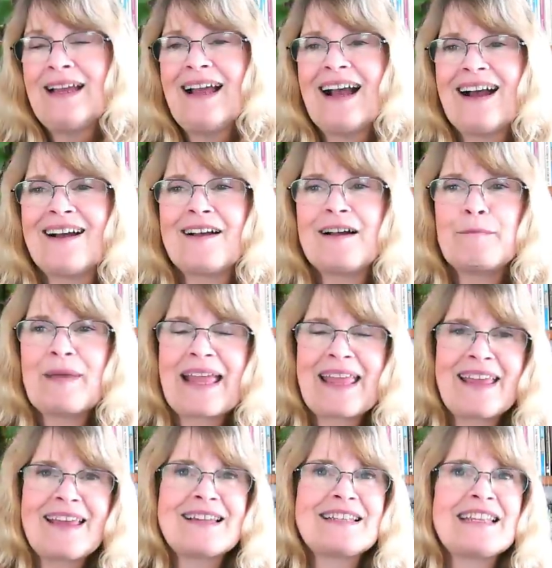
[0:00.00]
Uh,
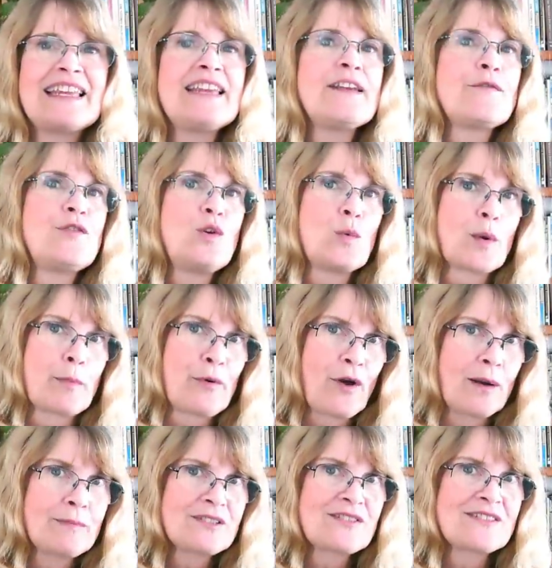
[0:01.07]
and if you were
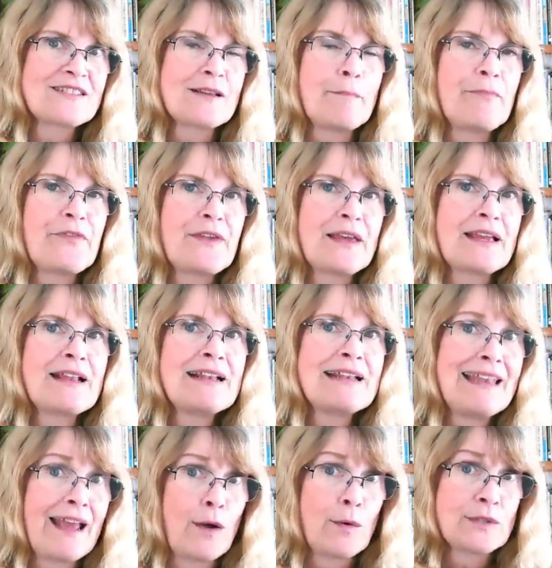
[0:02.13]
promised something,
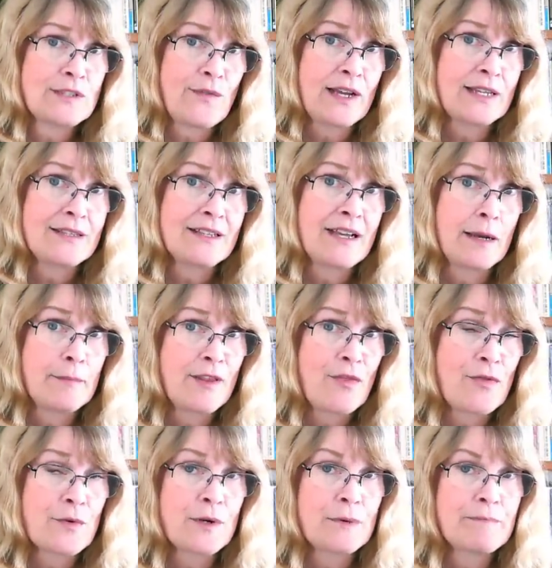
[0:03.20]
now it's finally coming
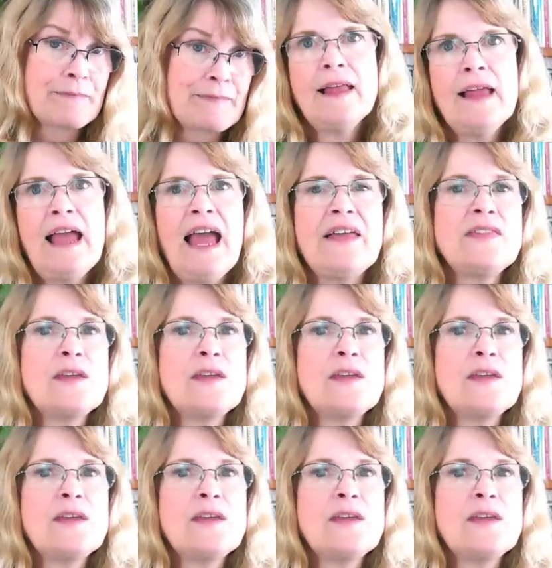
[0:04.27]
through. And